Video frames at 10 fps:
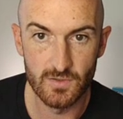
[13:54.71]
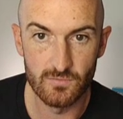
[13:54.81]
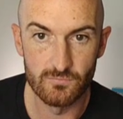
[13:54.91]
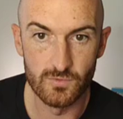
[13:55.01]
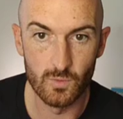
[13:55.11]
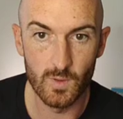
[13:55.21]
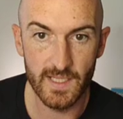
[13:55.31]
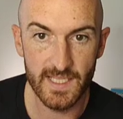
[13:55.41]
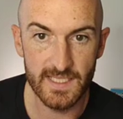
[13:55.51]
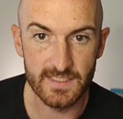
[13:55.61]
ruler
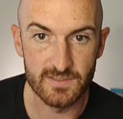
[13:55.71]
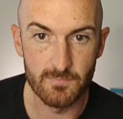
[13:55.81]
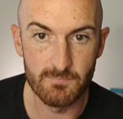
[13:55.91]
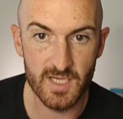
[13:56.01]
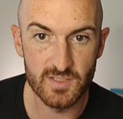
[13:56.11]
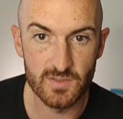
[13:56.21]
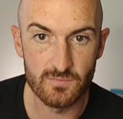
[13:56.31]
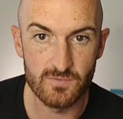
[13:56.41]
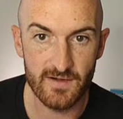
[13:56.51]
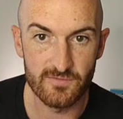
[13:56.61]
here to measure the
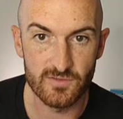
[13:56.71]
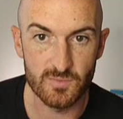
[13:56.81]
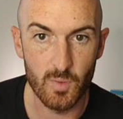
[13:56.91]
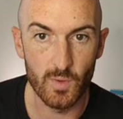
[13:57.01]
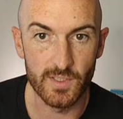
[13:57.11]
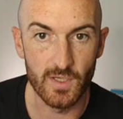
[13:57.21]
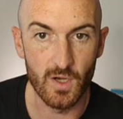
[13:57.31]
reference point